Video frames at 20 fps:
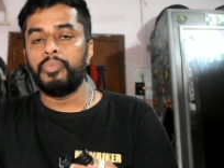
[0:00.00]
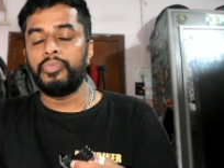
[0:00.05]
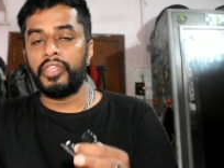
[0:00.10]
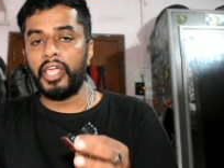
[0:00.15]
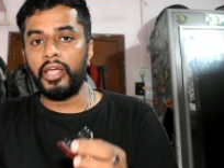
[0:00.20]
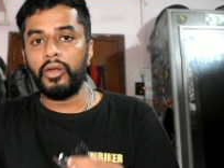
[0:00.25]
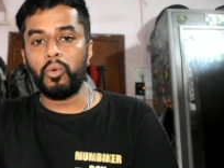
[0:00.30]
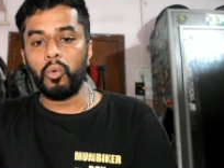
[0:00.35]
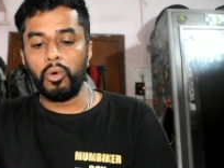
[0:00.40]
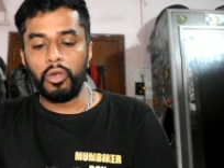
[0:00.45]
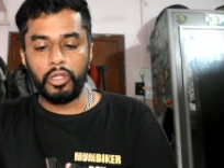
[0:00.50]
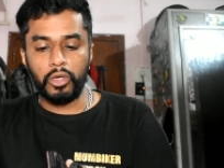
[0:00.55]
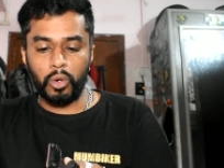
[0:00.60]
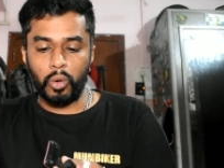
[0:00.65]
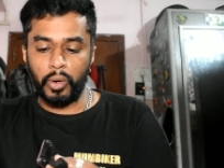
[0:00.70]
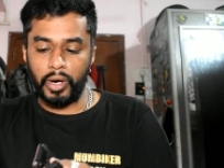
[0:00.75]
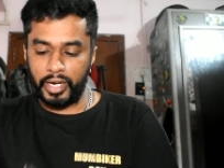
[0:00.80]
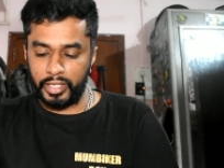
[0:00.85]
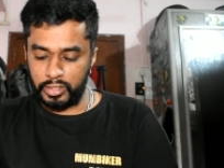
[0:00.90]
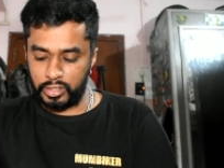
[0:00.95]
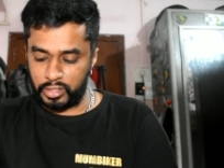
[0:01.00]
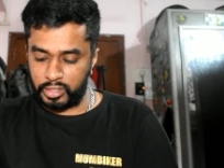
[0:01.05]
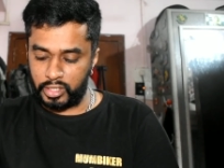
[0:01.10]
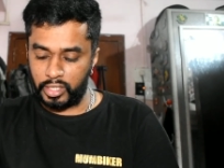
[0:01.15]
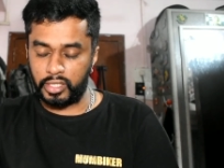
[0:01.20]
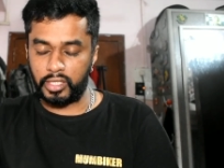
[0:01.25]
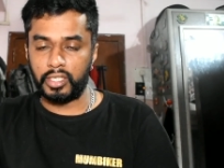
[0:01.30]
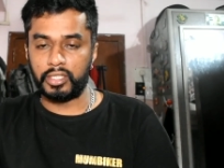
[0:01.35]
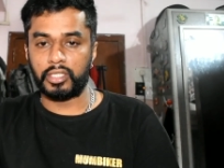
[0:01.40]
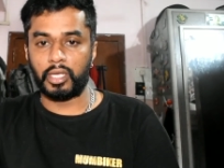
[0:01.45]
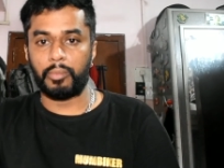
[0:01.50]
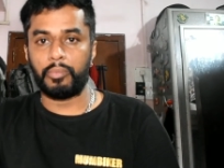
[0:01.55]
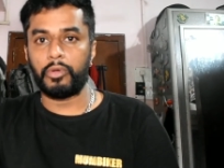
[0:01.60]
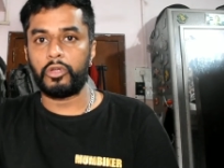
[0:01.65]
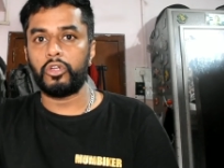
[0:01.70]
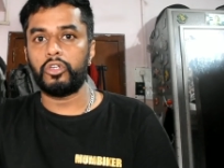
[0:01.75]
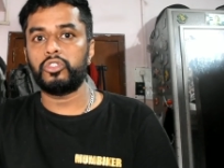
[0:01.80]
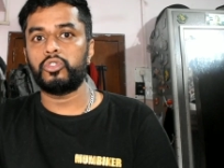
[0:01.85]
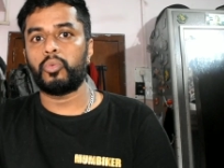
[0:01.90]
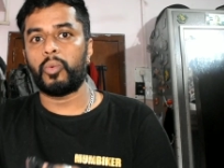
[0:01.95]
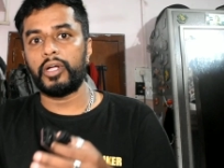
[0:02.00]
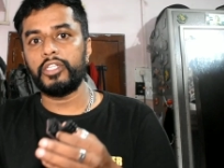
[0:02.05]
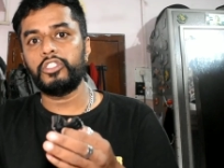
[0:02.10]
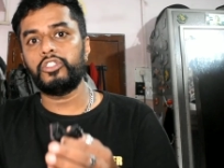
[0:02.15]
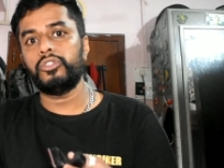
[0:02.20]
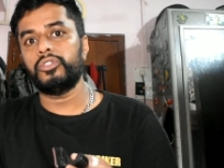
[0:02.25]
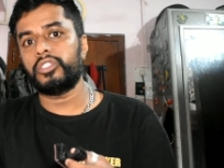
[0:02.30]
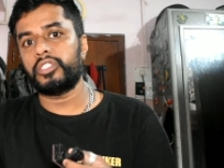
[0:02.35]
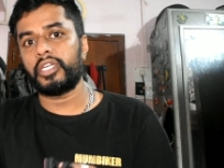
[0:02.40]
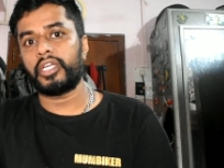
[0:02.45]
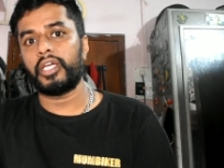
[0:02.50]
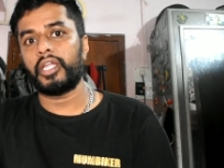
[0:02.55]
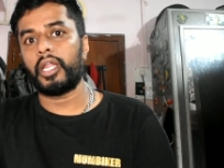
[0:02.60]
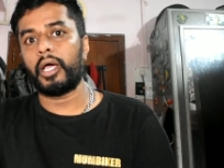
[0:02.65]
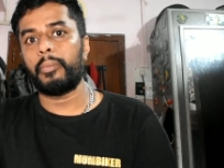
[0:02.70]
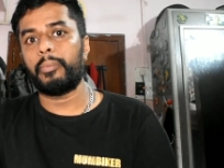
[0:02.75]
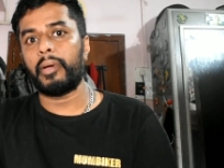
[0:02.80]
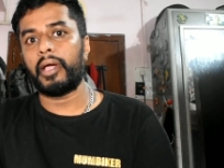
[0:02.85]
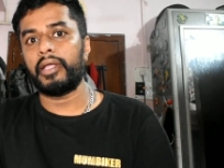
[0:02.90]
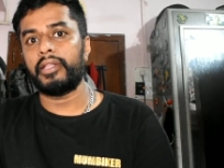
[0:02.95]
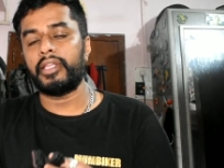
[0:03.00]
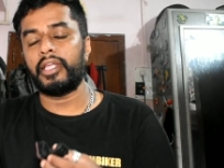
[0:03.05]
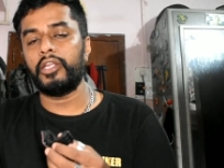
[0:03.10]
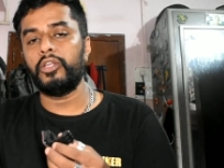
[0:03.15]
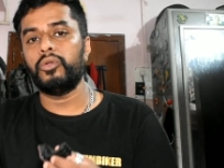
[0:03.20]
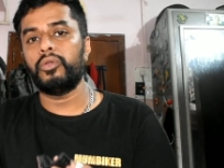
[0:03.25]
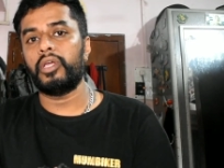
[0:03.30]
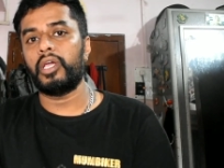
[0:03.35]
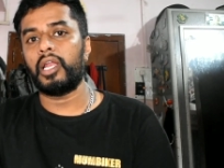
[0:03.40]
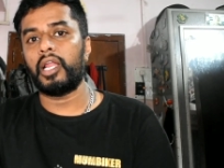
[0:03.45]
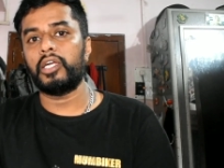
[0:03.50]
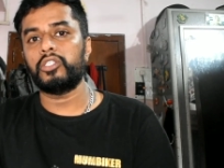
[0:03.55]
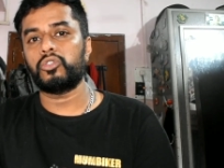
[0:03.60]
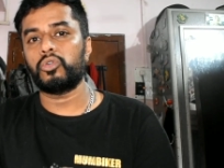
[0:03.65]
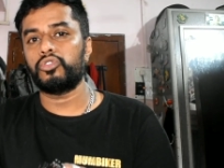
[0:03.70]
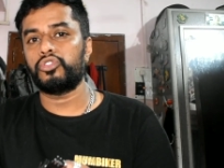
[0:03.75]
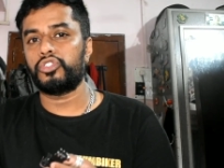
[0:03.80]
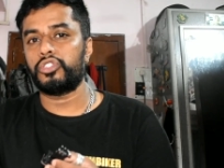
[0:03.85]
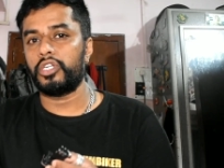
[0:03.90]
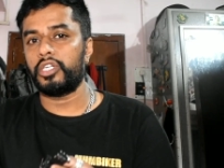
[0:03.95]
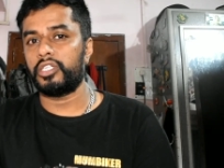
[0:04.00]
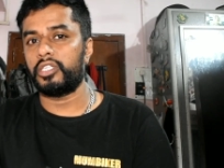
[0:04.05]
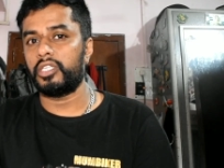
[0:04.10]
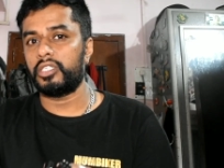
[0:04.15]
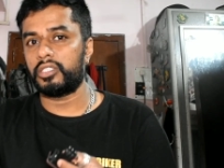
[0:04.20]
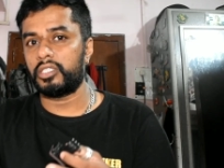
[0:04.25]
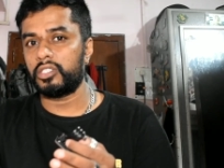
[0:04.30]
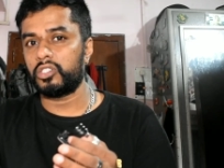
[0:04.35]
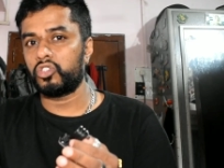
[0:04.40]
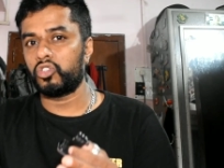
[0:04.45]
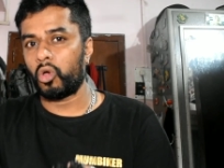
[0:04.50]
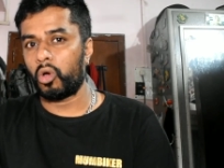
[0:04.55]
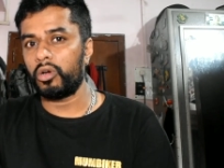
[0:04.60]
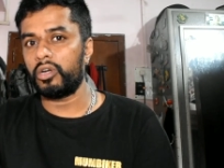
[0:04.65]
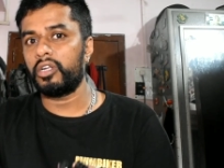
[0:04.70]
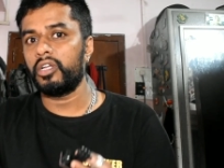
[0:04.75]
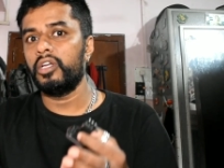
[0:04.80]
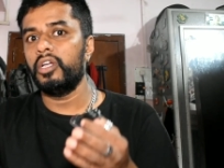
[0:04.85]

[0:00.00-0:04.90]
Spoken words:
Then only go ahead and stick this up, because once you stick it up and then you realize, oh shit, this is not